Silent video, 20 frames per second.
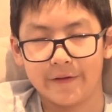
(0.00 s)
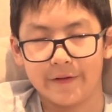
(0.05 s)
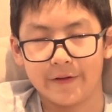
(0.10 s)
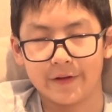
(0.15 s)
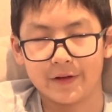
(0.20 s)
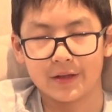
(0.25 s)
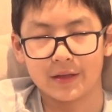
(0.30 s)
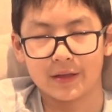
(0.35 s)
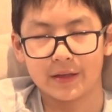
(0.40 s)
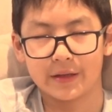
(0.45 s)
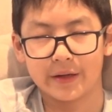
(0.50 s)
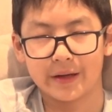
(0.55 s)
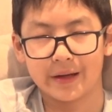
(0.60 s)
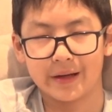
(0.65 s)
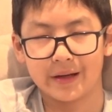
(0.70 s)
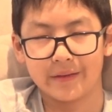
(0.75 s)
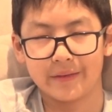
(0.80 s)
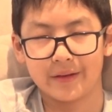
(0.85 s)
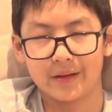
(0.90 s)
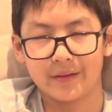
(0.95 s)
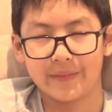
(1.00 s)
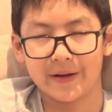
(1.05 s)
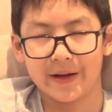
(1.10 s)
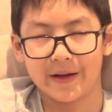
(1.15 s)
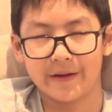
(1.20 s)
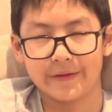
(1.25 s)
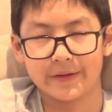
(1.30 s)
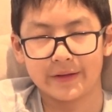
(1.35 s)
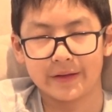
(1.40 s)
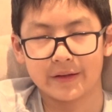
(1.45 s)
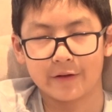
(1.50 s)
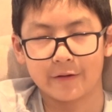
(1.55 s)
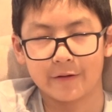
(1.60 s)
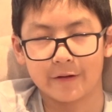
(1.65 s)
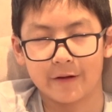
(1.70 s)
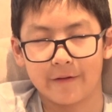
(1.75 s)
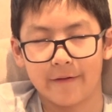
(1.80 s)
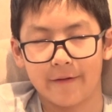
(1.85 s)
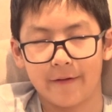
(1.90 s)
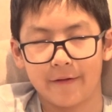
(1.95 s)
He lives the kingdom and the power and the
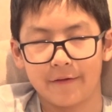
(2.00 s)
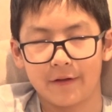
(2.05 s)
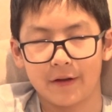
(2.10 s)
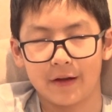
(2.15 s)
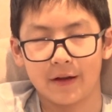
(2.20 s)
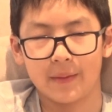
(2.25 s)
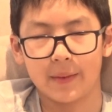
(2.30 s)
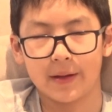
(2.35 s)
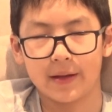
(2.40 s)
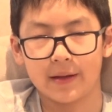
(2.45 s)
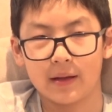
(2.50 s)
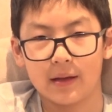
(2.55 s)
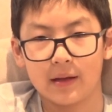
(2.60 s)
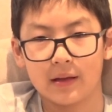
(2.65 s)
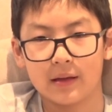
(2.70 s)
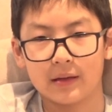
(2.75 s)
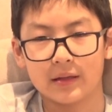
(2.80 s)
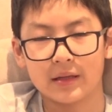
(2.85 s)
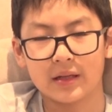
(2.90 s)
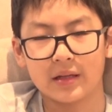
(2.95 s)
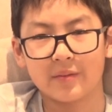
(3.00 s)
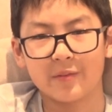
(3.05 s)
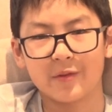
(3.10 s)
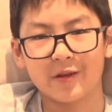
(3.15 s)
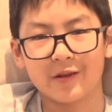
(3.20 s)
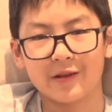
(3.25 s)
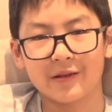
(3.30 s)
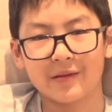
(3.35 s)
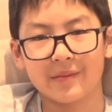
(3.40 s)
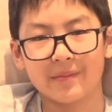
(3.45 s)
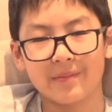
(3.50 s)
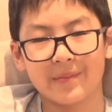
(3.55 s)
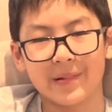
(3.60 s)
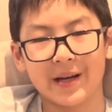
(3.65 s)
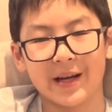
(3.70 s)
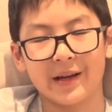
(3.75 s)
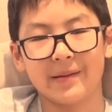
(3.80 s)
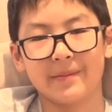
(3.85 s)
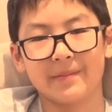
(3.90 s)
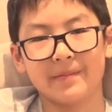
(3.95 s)
glory of the Amen. See you tomorrow.
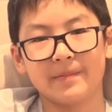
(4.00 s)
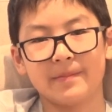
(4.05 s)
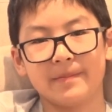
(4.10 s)
Bye.